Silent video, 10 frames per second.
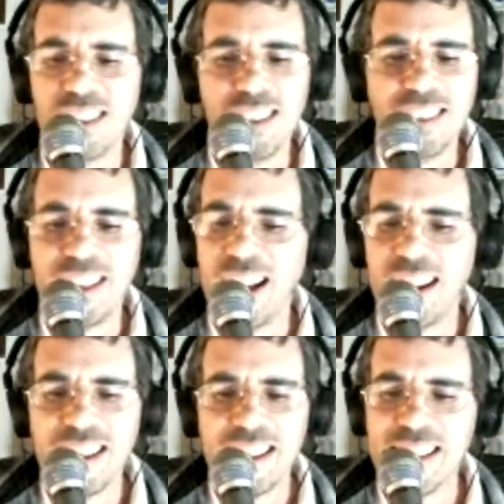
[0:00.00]
yeah,
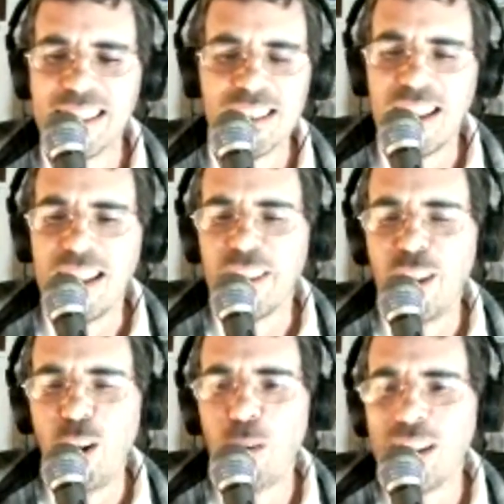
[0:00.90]
it's
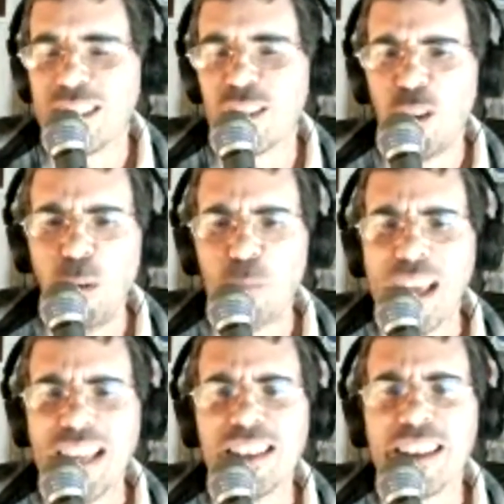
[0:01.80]
so
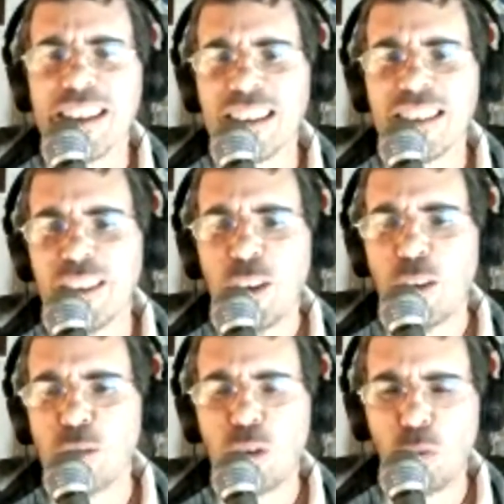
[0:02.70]
amazing.
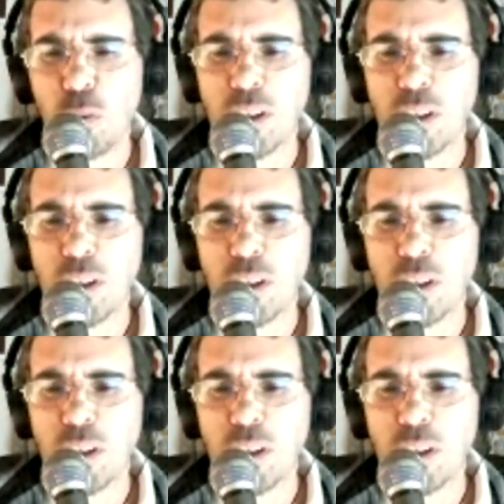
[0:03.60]
What